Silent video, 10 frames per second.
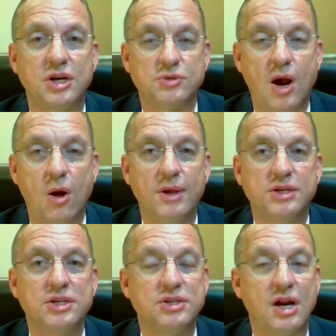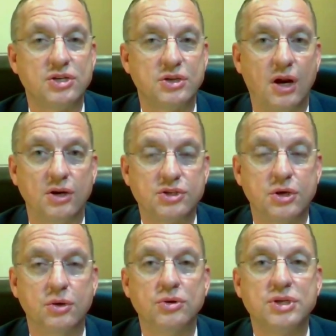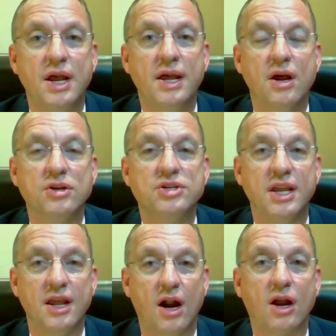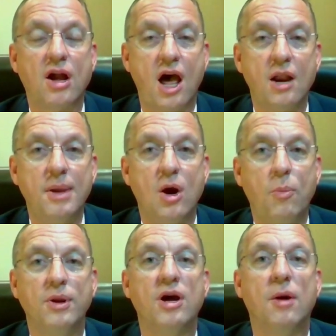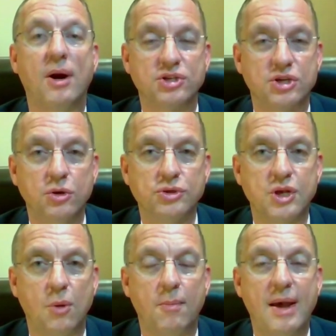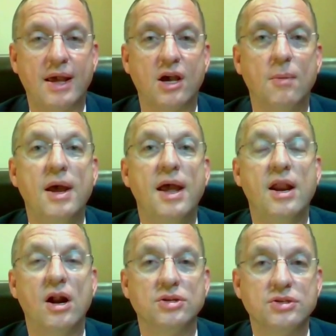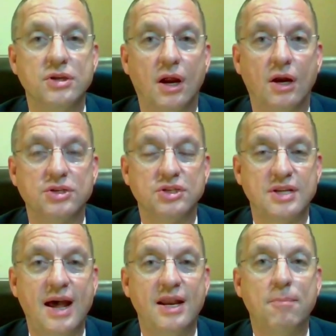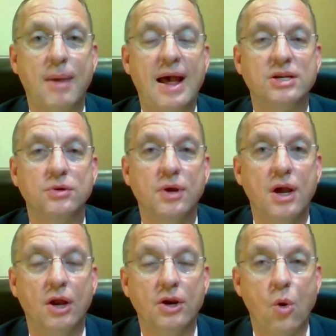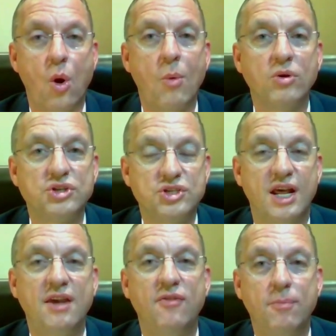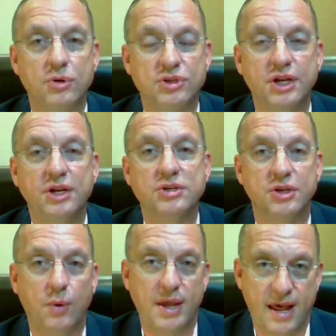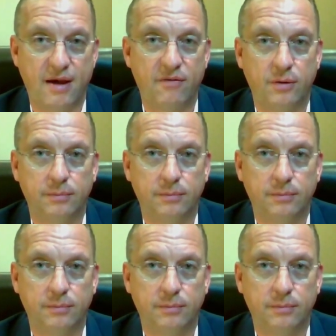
our small business, our schools, and others to get our economy opened up, our schools open back up, and our society back to normal, safe procedures that we have.